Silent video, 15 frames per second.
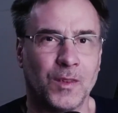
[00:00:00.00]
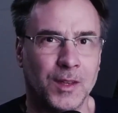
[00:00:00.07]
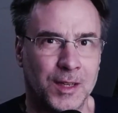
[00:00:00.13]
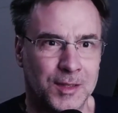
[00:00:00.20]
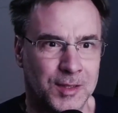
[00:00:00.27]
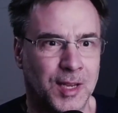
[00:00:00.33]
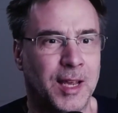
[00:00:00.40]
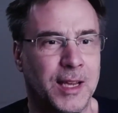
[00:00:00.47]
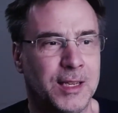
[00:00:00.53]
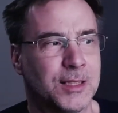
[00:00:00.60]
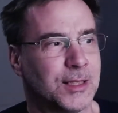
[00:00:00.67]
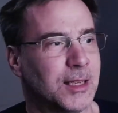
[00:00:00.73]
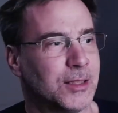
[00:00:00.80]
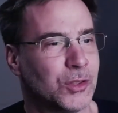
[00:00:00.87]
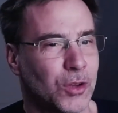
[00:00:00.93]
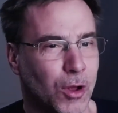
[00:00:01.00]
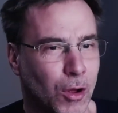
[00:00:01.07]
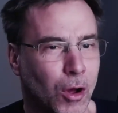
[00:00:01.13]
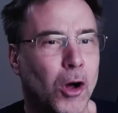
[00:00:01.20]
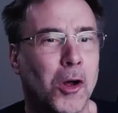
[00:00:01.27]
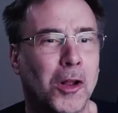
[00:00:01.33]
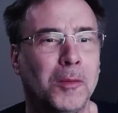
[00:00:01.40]
It takes us
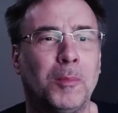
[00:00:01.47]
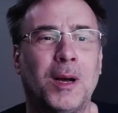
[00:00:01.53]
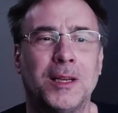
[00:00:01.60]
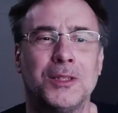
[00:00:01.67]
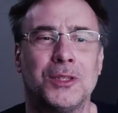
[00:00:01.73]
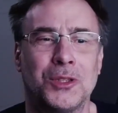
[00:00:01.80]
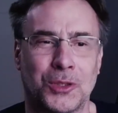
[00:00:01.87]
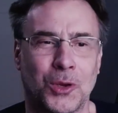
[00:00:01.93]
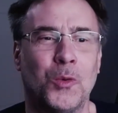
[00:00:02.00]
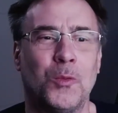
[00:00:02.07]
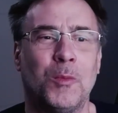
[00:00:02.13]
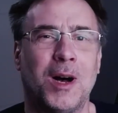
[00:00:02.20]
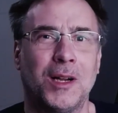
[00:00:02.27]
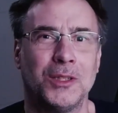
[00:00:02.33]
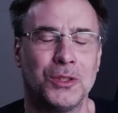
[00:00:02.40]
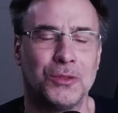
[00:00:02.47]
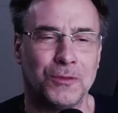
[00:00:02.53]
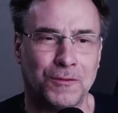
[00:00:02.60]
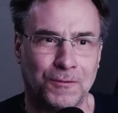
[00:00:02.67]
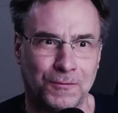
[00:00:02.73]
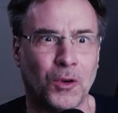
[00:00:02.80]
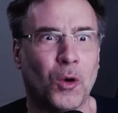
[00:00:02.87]
all by so much
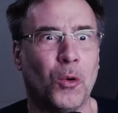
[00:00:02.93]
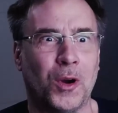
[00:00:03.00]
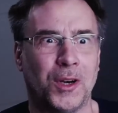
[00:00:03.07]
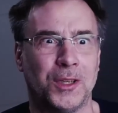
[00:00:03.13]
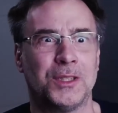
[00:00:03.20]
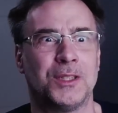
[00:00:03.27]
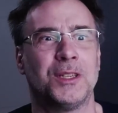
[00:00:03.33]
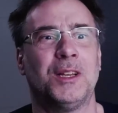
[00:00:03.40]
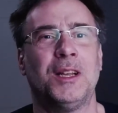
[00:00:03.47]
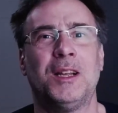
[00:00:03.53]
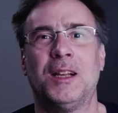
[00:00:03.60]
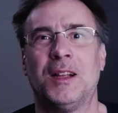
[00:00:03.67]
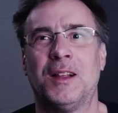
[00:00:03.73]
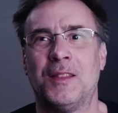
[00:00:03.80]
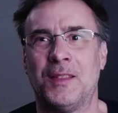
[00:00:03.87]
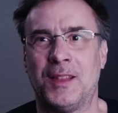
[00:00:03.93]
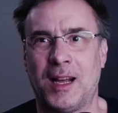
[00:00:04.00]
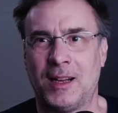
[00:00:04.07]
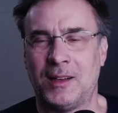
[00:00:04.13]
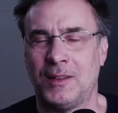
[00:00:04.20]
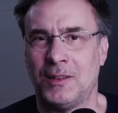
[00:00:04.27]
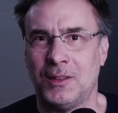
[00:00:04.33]
force
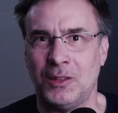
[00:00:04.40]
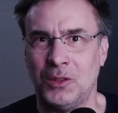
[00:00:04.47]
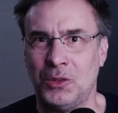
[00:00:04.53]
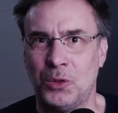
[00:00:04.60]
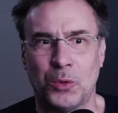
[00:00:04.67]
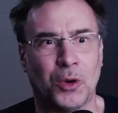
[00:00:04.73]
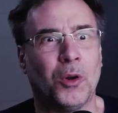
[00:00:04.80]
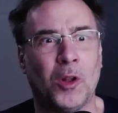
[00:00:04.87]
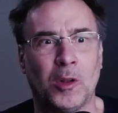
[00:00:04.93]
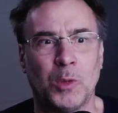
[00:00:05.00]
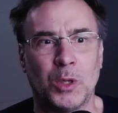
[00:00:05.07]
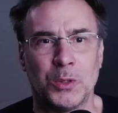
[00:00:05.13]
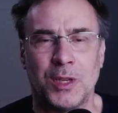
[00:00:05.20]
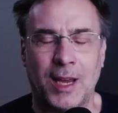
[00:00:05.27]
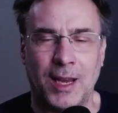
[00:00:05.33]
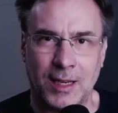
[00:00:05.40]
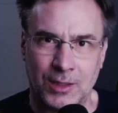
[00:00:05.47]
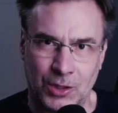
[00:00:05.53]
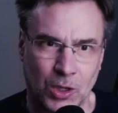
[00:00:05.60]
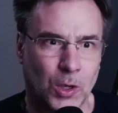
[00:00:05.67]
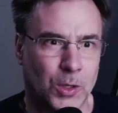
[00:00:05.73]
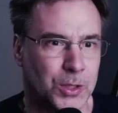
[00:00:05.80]
that you are almost
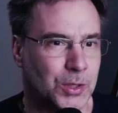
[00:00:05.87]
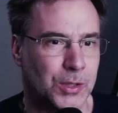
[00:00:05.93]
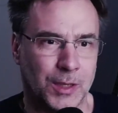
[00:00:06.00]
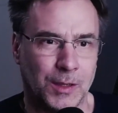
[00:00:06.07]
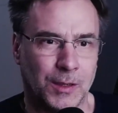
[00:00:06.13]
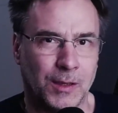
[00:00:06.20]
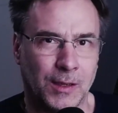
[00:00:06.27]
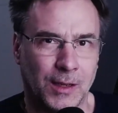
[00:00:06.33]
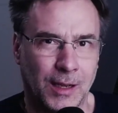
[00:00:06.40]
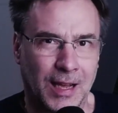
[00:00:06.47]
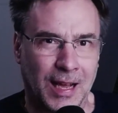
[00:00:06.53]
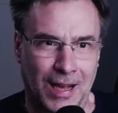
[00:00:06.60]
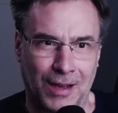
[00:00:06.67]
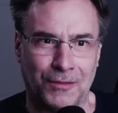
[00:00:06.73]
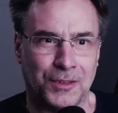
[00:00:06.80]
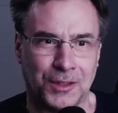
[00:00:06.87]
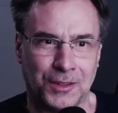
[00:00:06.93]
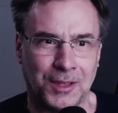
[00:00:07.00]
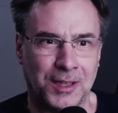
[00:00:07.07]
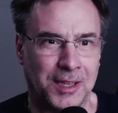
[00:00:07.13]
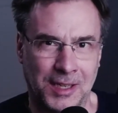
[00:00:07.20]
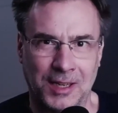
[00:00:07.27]
exhausted after
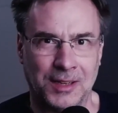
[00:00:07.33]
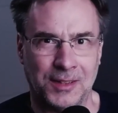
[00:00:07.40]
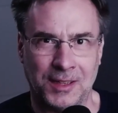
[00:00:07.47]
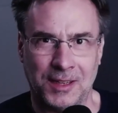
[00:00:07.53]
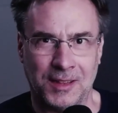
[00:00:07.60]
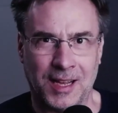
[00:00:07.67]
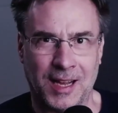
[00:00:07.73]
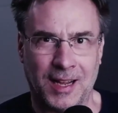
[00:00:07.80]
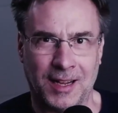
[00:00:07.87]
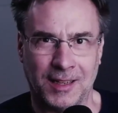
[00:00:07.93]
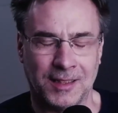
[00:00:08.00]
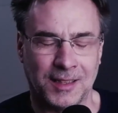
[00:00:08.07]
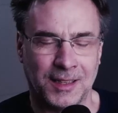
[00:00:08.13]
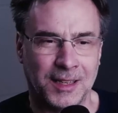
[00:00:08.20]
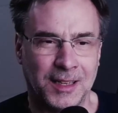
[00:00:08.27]
hearing that.